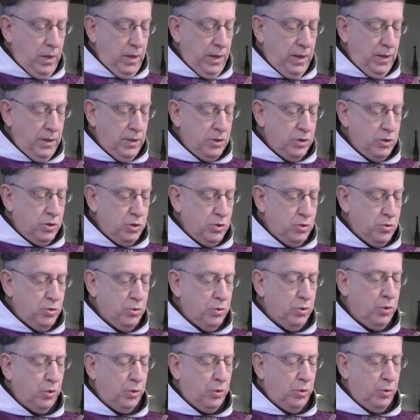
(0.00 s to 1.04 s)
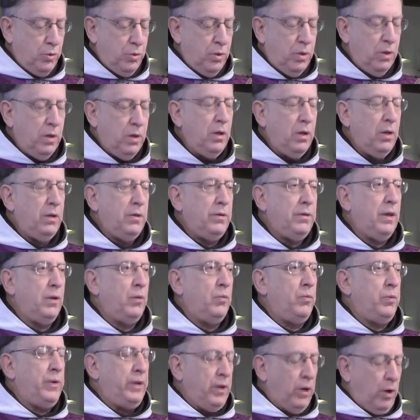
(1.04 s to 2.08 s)
It is true
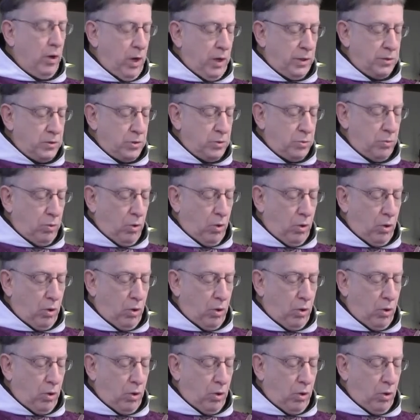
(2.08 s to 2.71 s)
that we ought to